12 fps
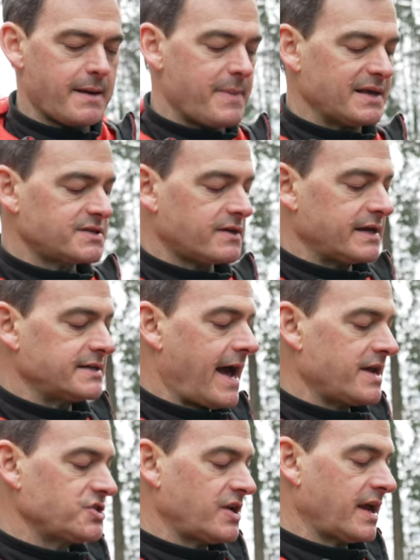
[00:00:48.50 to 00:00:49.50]
basically
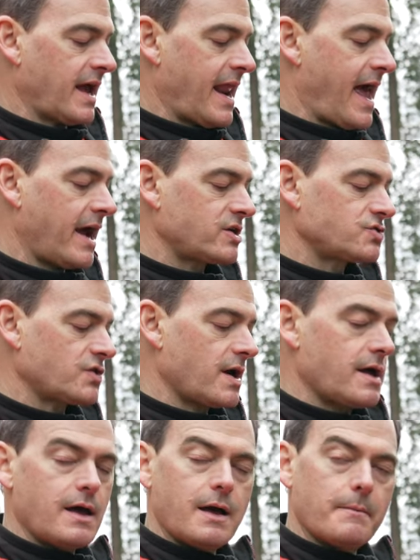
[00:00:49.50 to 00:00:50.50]
attaching an
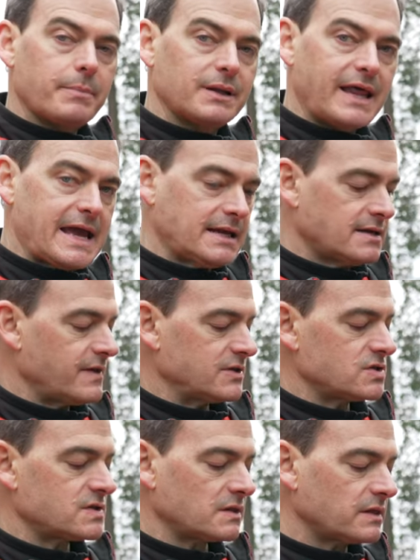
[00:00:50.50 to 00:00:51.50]
extra plate that
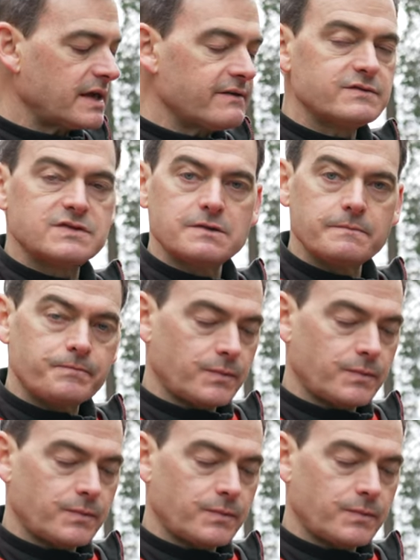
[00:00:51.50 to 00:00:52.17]
just lives